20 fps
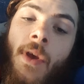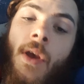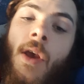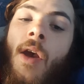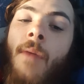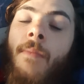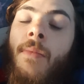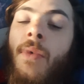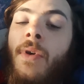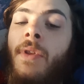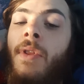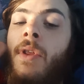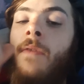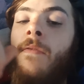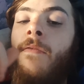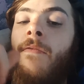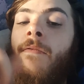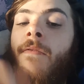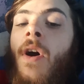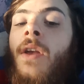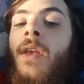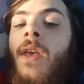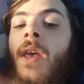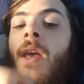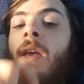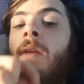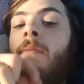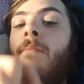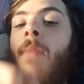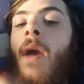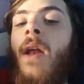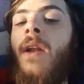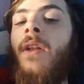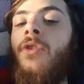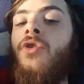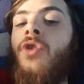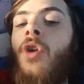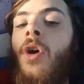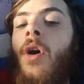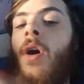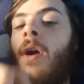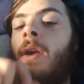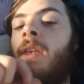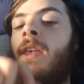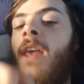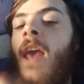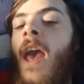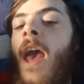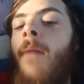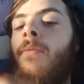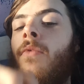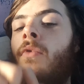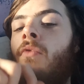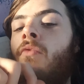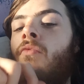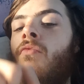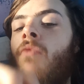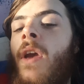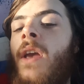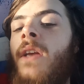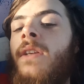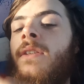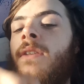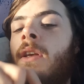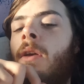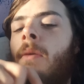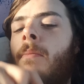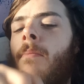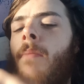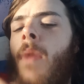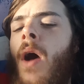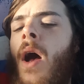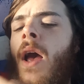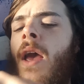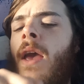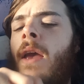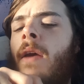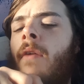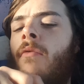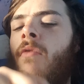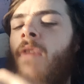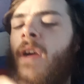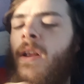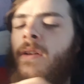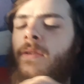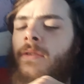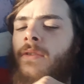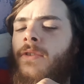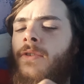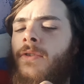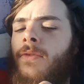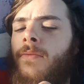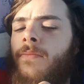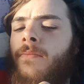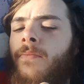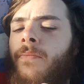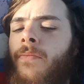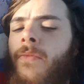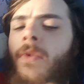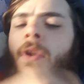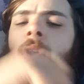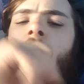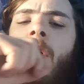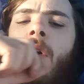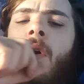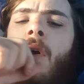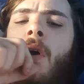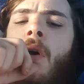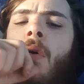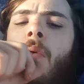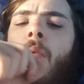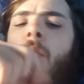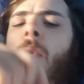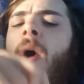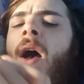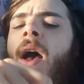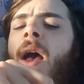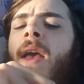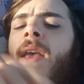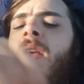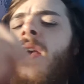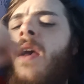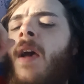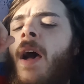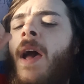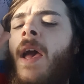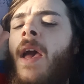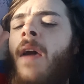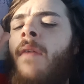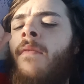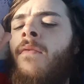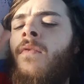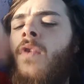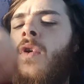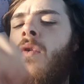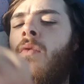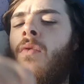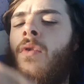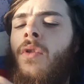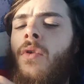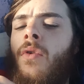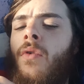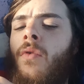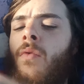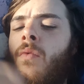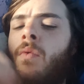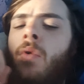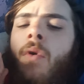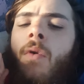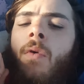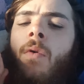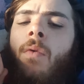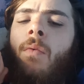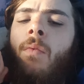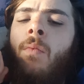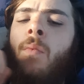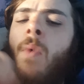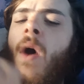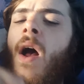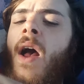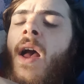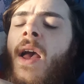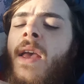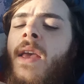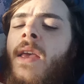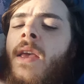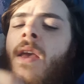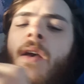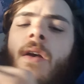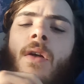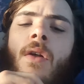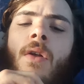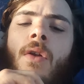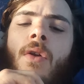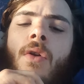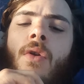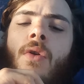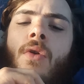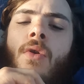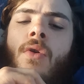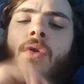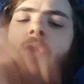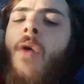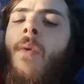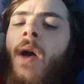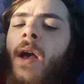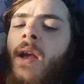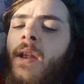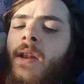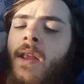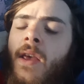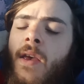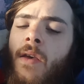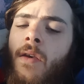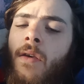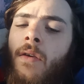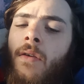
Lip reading: But the fucking manager kept raising my rent. Why? I have no clue. Why? No idea.